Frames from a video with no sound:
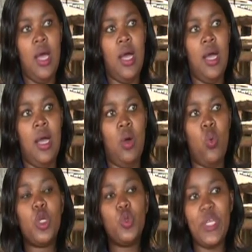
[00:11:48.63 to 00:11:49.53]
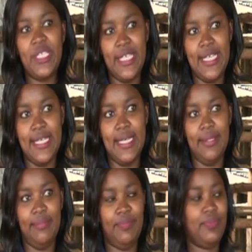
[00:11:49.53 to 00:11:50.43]
Uh, what we did
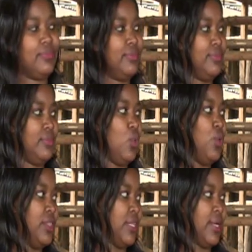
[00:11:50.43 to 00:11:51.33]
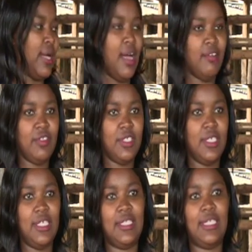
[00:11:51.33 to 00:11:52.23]
with the calves
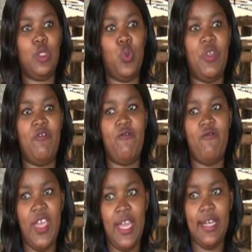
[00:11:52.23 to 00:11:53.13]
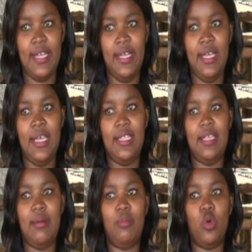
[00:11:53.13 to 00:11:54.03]
is that we fed
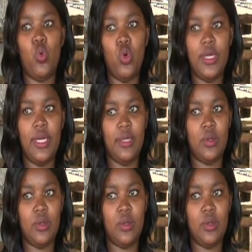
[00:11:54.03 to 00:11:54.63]
them good